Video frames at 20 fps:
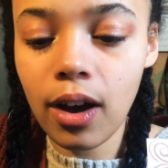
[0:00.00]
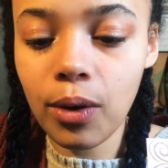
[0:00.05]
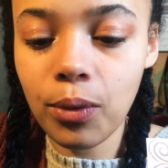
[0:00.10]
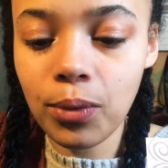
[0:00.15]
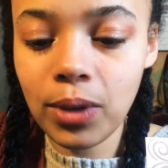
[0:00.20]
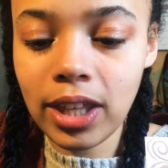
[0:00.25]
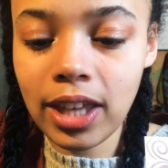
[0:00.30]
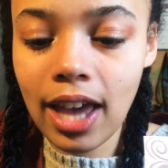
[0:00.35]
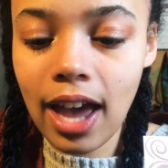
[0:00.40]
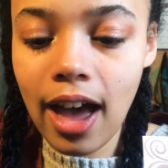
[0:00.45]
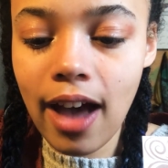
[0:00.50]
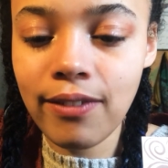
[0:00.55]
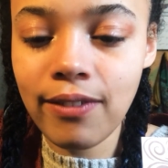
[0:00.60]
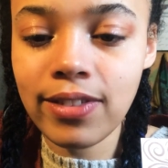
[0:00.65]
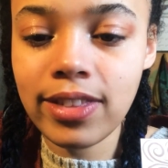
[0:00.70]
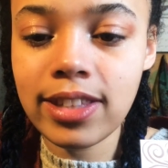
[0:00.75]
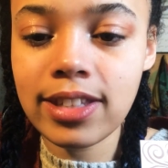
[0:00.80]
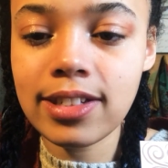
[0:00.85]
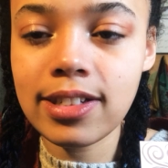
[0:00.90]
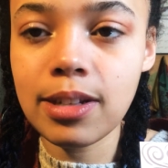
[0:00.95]
We
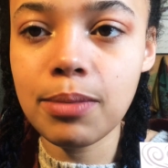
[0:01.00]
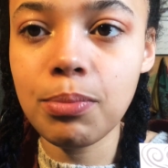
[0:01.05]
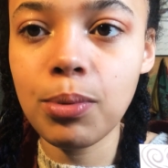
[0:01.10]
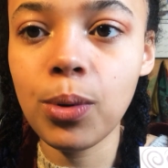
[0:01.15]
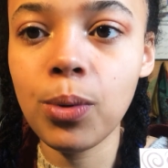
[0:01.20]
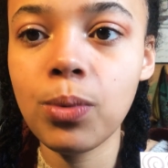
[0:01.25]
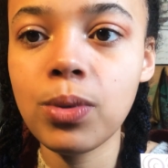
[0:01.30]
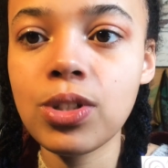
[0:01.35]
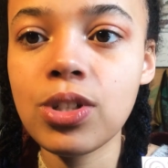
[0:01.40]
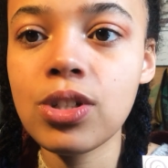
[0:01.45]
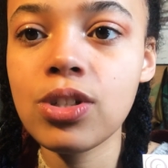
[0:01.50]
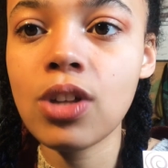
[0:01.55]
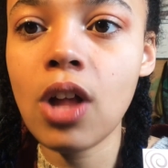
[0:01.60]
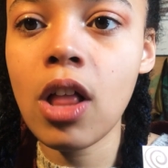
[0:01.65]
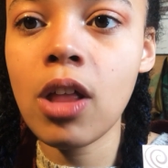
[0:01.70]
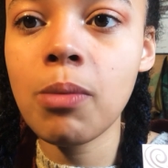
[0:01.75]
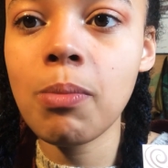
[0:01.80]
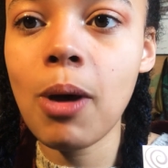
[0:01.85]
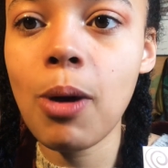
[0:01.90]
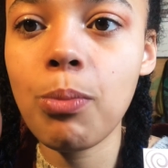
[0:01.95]
have the zipper, which is
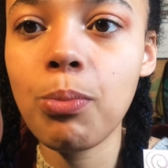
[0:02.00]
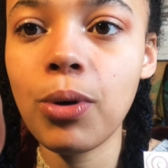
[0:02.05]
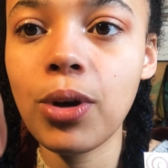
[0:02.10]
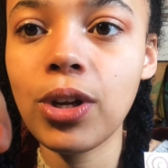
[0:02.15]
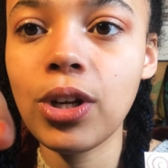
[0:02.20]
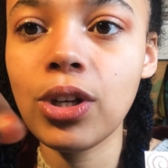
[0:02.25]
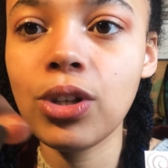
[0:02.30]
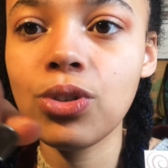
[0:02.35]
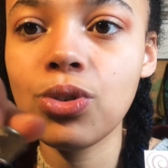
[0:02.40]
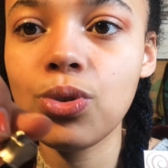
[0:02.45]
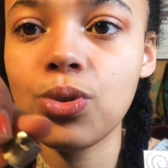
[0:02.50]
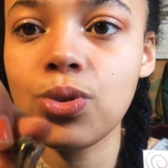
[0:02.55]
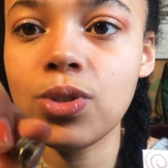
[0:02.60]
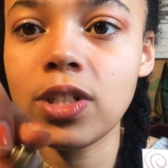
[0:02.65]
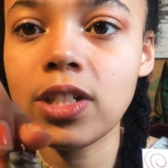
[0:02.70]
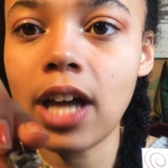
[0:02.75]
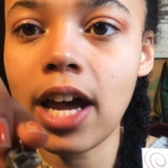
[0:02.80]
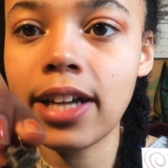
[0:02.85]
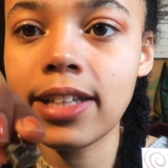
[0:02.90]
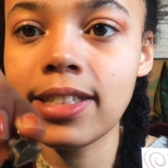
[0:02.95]
all about putting two
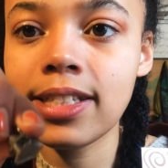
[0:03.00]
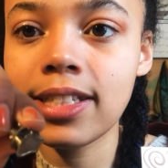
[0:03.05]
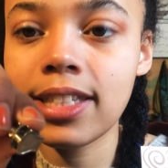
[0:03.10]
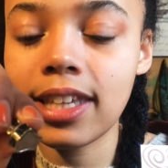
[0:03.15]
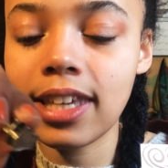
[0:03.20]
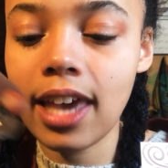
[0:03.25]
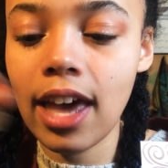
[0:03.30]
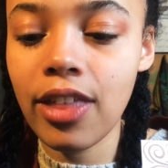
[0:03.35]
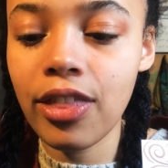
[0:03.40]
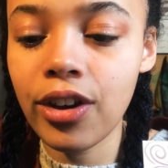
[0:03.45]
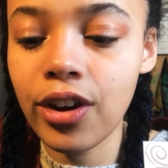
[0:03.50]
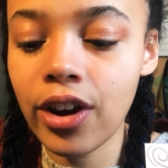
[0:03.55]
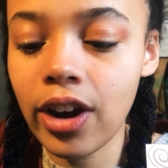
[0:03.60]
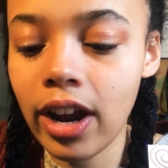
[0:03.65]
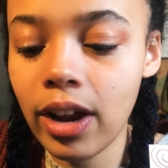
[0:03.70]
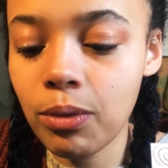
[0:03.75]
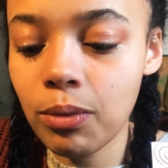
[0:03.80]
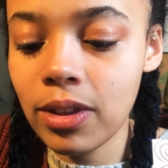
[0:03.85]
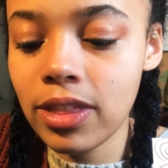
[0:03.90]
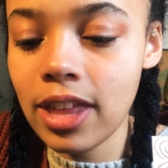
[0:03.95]
sides together,
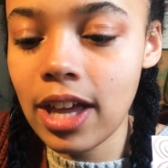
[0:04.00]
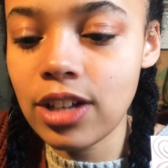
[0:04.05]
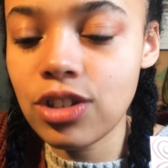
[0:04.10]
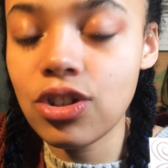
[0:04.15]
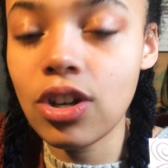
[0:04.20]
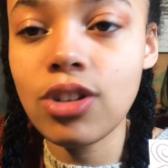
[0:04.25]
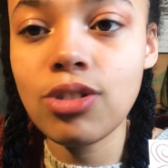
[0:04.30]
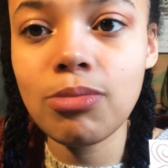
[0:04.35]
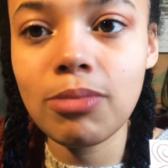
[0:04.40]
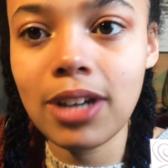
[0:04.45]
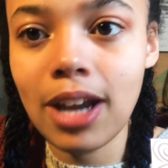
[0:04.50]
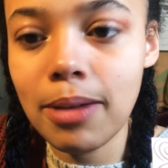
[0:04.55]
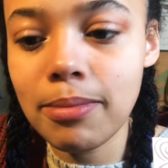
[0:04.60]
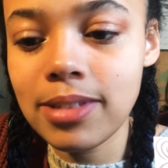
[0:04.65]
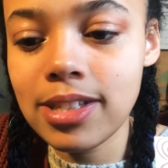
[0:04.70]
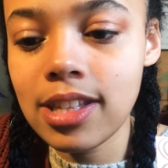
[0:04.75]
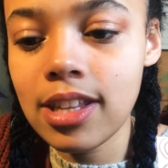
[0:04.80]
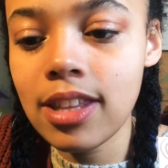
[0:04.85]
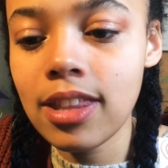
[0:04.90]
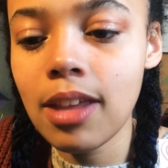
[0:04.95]
and with that judgment, I'm
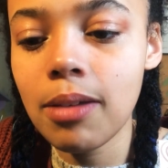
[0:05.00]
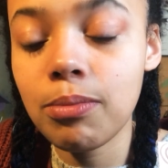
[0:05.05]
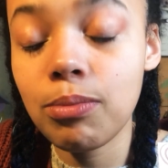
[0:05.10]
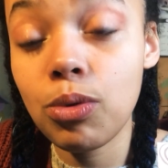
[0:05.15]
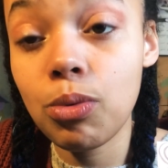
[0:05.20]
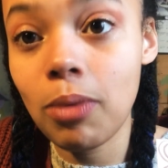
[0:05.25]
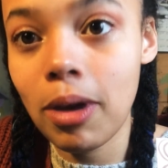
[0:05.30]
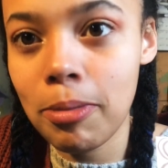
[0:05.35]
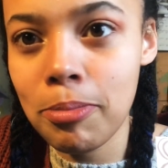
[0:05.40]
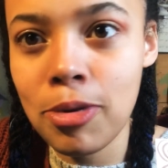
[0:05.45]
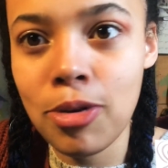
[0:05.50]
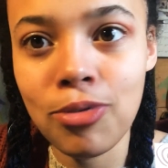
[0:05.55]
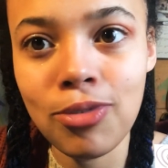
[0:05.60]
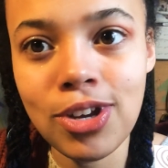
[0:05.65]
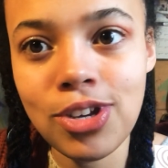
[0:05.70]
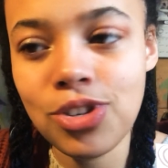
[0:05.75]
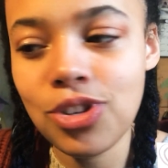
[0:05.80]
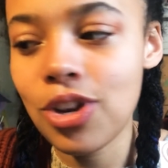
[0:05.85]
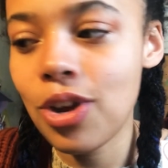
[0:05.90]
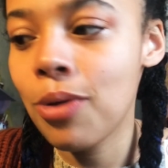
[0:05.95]
seeing that you might be
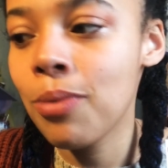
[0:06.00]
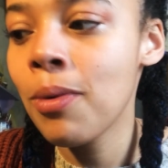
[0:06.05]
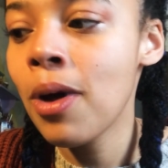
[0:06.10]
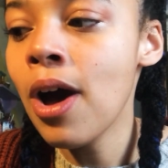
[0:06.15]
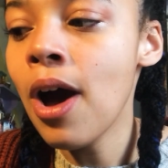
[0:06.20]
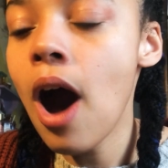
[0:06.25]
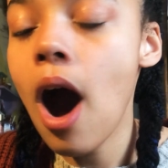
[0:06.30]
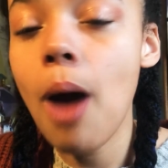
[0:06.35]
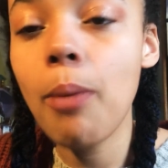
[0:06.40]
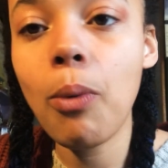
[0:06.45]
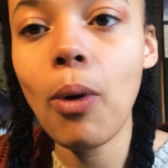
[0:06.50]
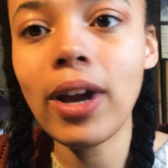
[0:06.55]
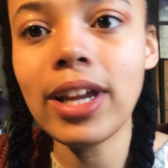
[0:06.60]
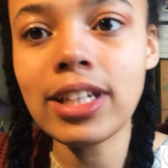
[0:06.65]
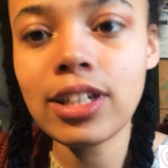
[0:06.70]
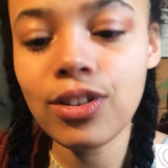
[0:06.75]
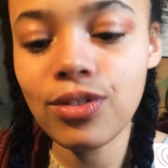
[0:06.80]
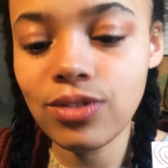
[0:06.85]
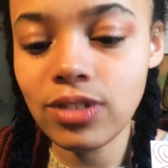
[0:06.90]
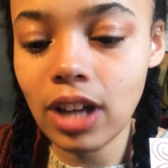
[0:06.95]
reaching a
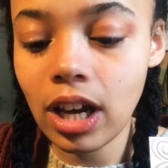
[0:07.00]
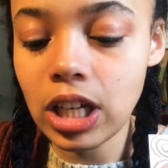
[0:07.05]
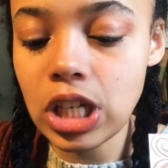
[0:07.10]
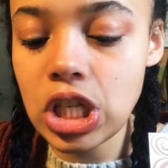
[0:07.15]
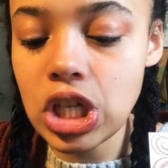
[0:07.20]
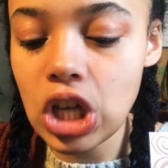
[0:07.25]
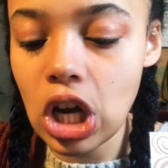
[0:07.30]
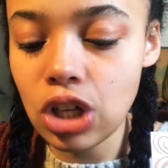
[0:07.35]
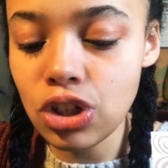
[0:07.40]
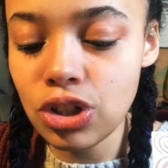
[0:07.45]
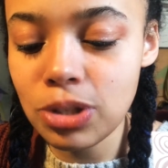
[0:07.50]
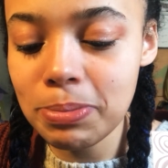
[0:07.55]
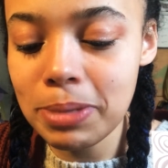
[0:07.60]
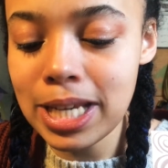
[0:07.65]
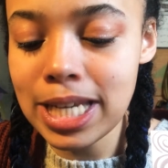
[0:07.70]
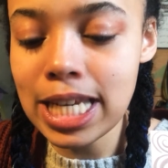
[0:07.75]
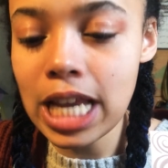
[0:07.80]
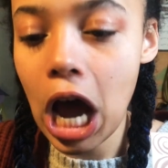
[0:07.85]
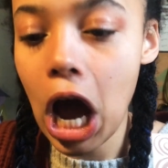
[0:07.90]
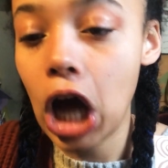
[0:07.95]
point of
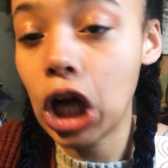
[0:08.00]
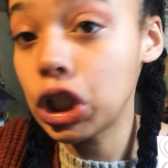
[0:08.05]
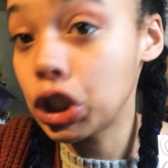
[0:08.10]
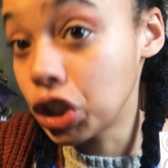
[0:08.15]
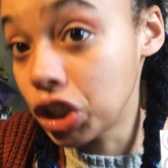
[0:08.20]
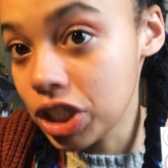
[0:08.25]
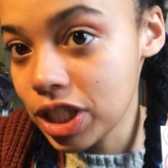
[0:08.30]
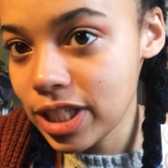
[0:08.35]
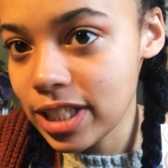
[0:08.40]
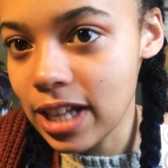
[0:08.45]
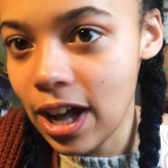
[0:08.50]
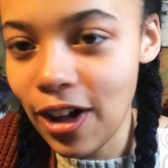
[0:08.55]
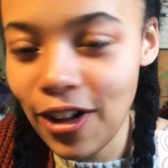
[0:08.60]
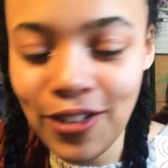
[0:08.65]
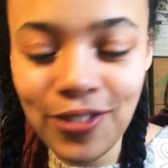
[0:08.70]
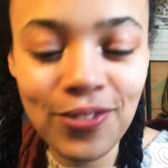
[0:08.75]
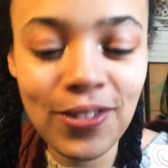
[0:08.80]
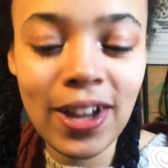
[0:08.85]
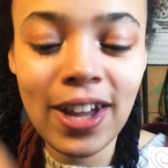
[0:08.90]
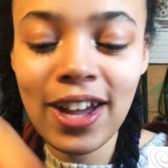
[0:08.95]
non-judgment on
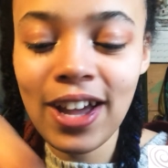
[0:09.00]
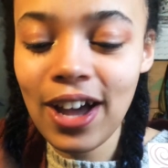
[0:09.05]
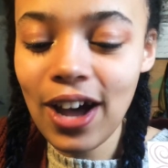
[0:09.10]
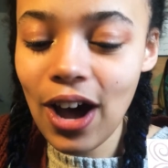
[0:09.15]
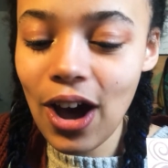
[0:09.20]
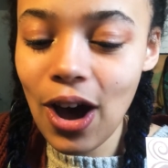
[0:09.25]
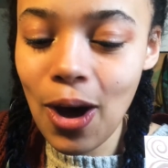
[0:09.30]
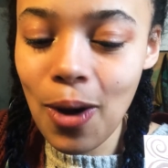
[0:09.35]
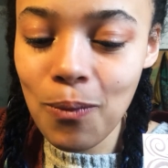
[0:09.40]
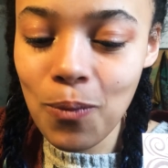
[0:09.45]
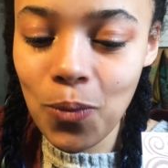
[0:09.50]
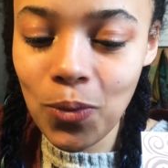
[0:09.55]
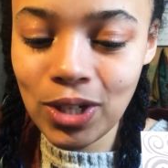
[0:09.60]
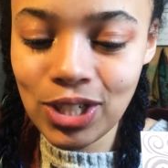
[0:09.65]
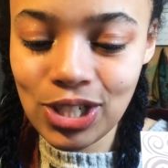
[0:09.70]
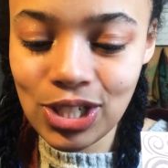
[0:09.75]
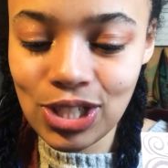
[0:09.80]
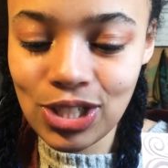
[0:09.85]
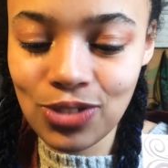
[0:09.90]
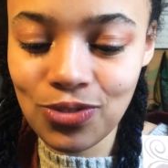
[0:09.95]
yourself,
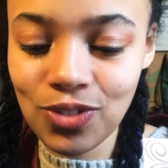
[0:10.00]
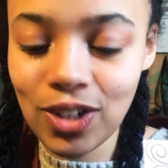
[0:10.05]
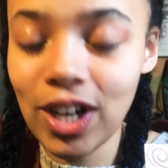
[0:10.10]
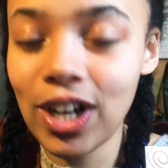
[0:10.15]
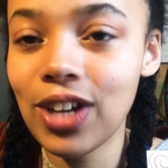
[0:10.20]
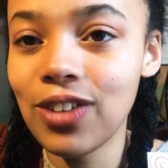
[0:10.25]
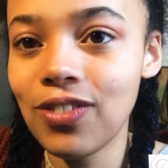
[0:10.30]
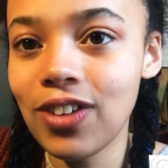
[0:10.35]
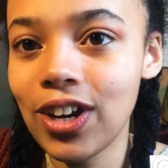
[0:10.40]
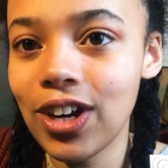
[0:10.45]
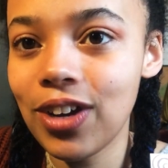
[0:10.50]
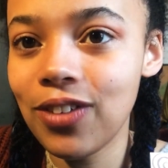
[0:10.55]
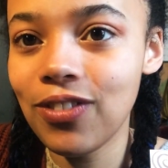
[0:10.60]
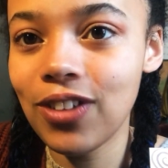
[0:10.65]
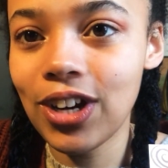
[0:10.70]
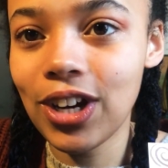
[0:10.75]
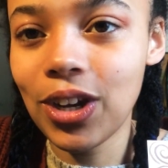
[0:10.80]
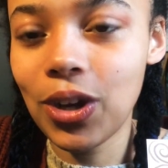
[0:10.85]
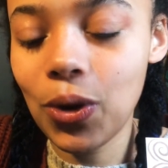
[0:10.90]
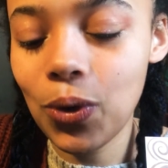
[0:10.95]
which is very, very,
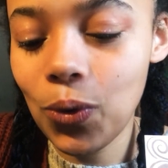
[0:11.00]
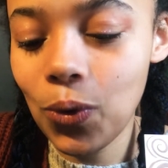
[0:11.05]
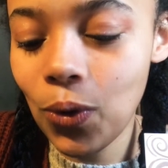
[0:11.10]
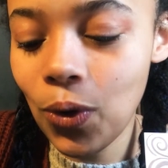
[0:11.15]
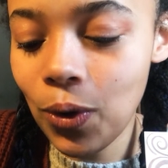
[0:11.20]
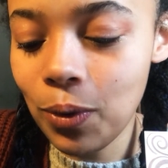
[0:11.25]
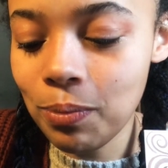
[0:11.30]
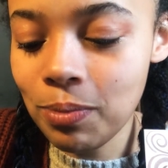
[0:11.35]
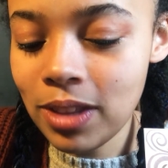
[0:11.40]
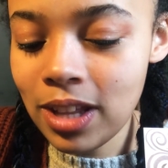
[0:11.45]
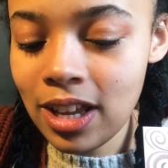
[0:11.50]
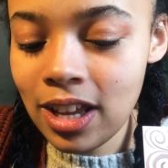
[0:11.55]
very cool.